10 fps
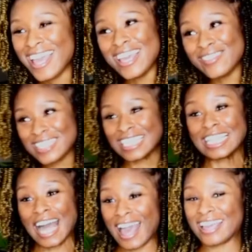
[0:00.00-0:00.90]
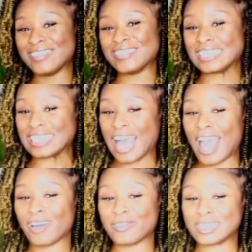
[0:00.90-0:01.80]
It was a lot.
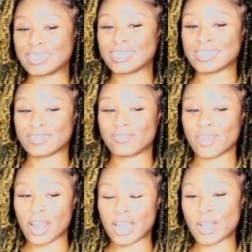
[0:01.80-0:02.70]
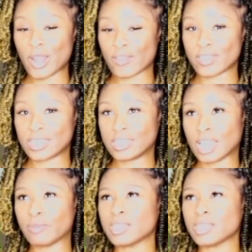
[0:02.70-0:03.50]
Yeah. I was very nervous each time.